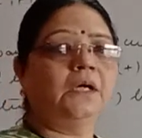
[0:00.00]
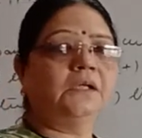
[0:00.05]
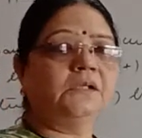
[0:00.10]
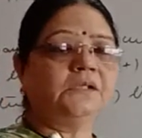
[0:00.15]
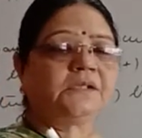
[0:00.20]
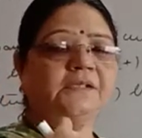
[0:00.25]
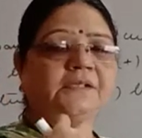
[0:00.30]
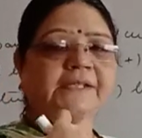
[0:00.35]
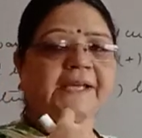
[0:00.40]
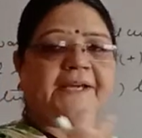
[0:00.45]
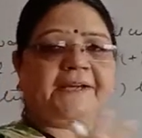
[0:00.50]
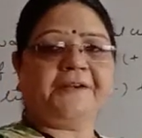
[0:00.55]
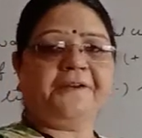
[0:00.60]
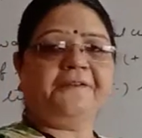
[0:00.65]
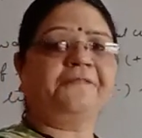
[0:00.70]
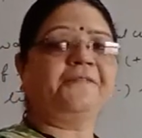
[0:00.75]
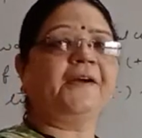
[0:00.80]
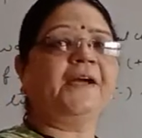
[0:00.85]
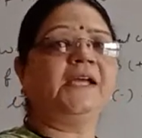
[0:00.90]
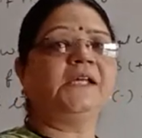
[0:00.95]

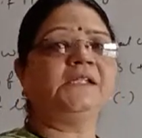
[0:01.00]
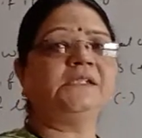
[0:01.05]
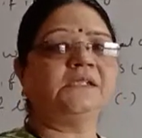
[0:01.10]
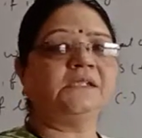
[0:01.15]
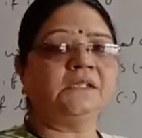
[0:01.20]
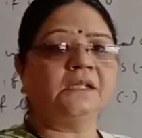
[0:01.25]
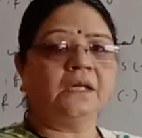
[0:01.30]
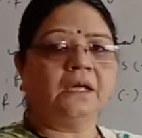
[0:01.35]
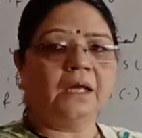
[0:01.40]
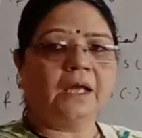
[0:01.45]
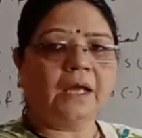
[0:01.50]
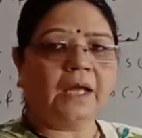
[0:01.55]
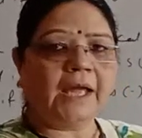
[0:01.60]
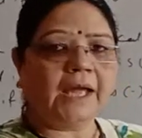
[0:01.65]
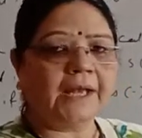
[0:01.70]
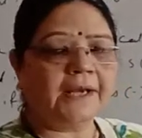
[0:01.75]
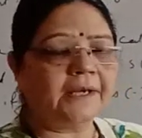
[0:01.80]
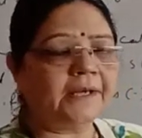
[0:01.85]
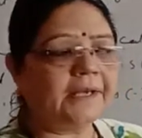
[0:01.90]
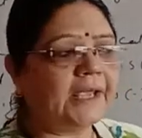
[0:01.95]
sacrifice
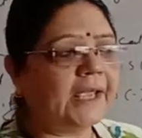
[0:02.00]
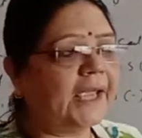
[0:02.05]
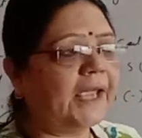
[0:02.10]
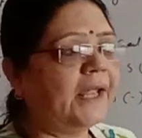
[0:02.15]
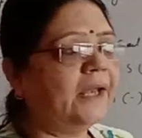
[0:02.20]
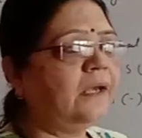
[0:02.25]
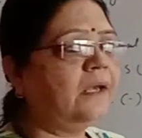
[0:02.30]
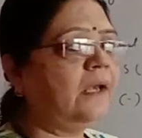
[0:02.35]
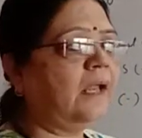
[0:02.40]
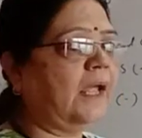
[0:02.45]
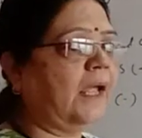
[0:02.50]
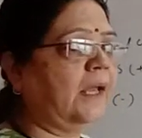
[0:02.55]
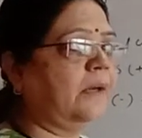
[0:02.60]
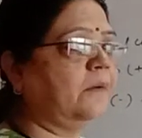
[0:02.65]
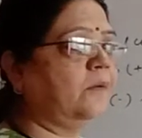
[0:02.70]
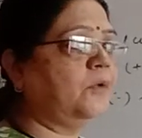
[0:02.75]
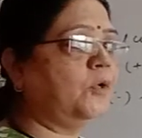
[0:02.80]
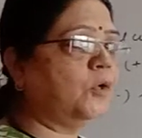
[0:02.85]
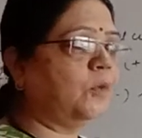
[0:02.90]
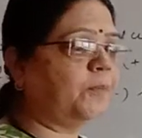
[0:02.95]
and gain
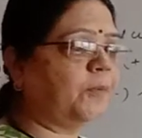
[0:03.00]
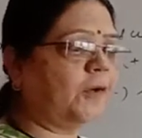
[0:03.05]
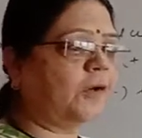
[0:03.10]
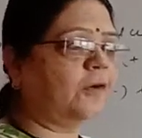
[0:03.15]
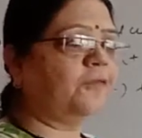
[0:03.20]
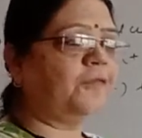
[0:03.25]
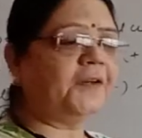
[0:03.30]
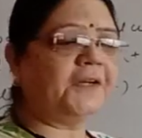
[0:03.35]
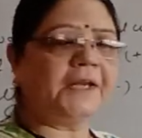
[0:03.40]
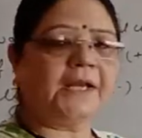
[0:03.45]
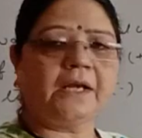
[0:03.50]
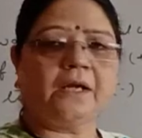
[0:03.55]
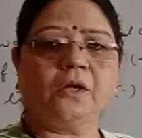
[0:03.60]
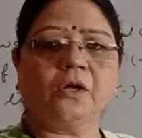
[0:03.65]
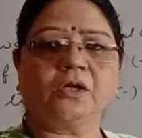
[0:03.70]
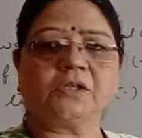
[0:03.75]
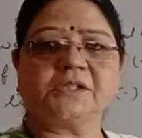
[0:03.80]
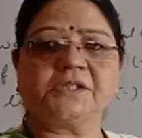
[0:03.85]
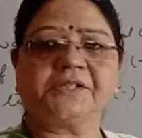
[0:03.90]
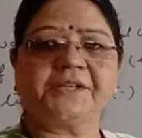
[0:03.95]
and new profit and
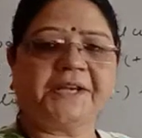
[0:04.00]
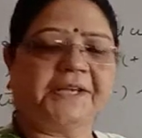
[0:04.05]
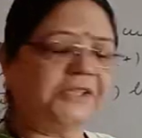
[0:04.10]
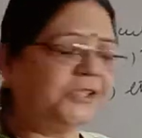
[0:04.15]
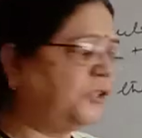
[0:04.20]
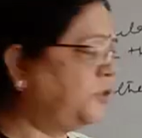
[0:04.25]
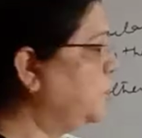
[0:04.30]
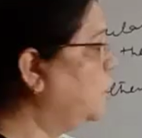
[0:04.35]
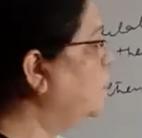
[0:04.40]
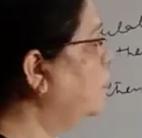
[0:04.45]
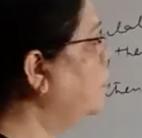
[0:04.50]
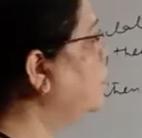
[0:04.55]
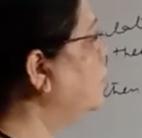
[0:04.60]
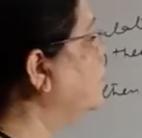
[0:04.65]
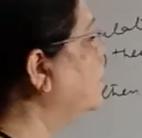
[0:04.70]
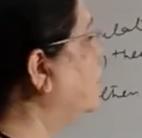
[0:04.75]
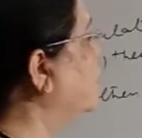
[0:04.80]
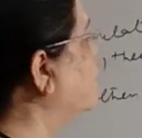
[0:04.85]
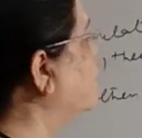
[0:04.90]
loss ratio, you are